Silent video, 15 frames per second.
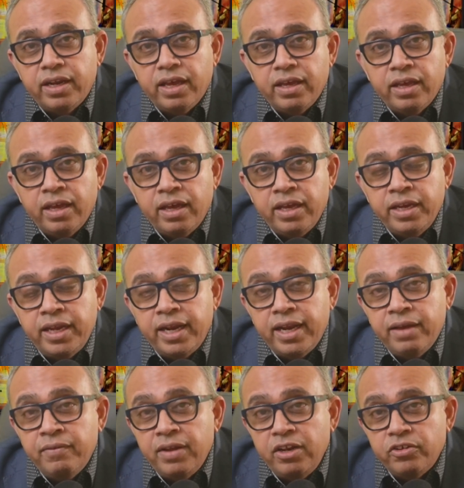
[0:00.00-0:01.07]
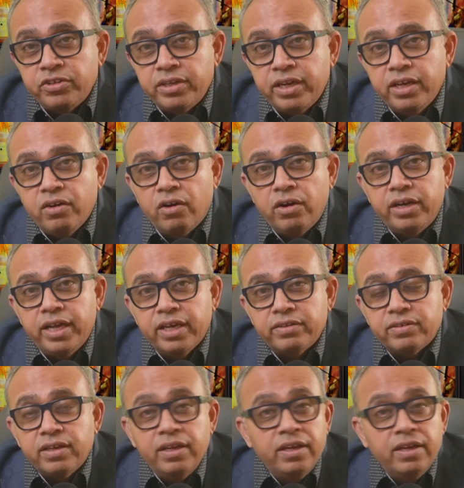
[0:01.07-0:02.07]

in an evolutionary context